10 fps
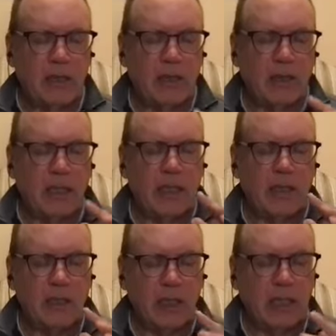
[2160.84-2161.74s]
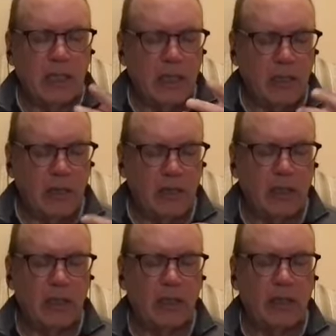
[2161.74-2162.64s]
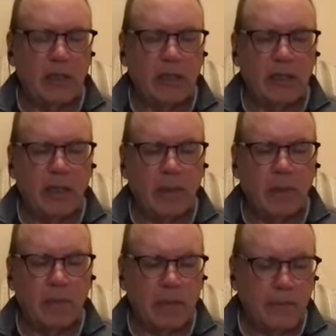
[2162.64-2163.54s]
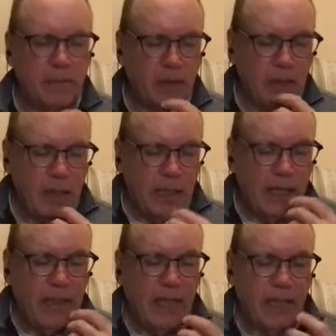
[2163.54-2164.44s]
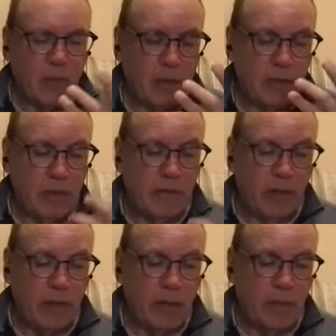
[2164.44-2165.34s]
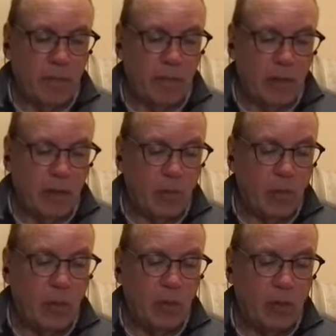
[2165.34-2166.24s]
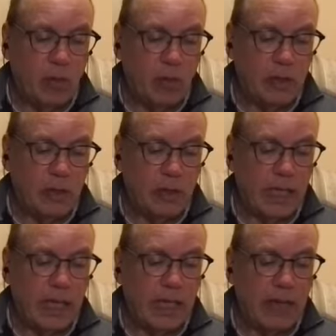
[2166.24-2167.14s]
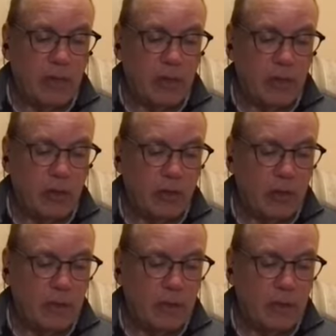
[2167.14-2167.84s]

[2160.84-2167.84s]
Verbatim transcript: There's like a, an inner stillness that comes. And that's what kind of uh, arose that afternoon.